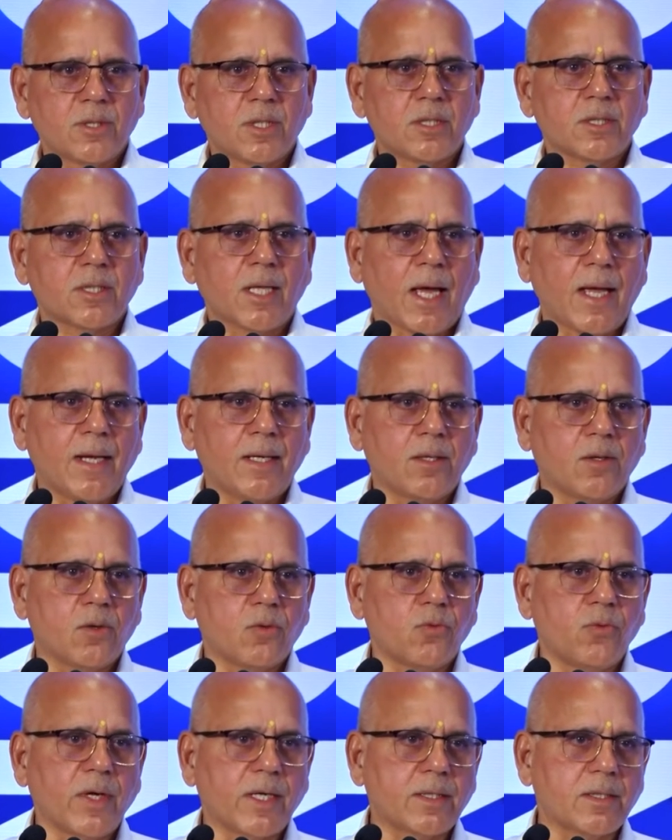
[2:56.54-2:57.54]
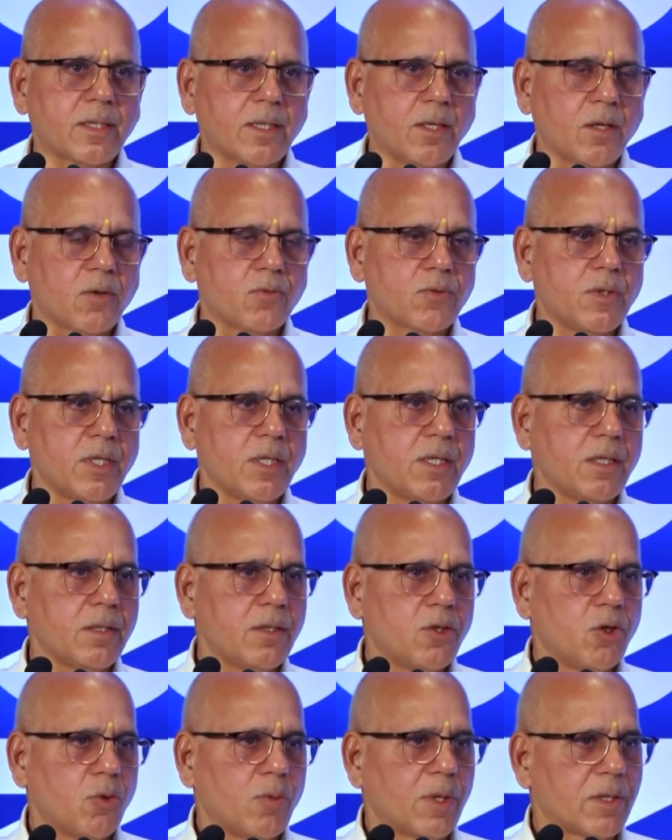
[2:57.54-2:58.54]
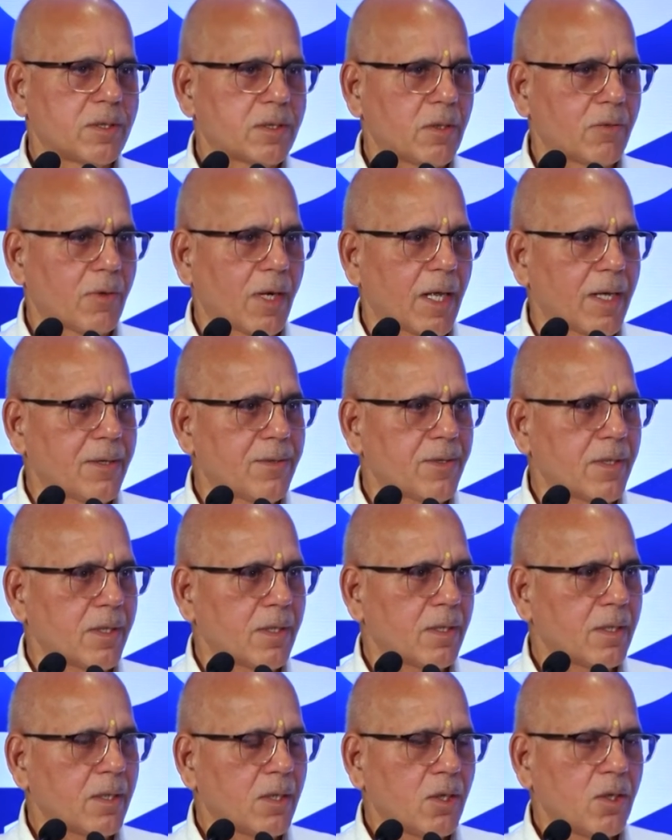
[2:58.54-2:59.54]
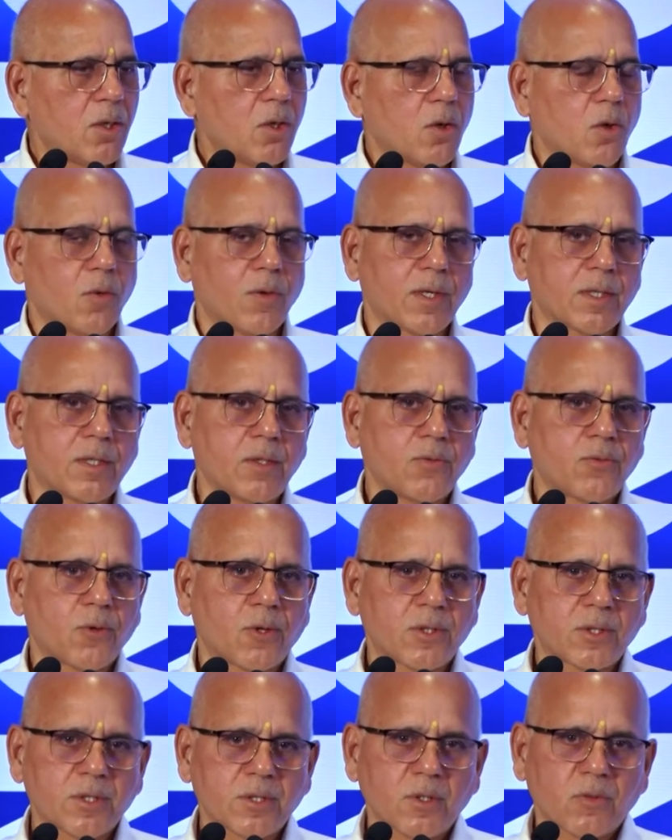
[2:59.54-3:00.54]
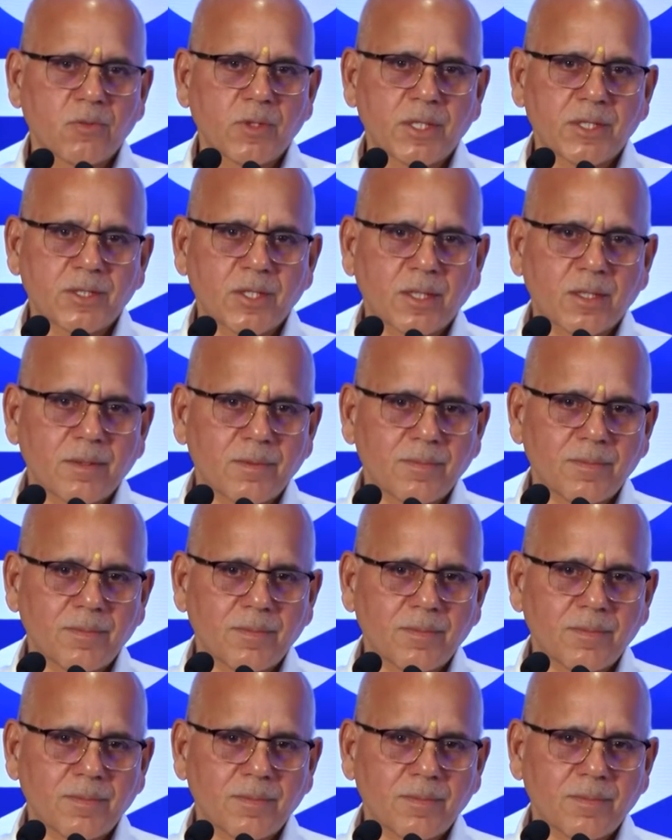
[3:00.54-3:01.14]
sign of victory of the human civilization over the forces of nature.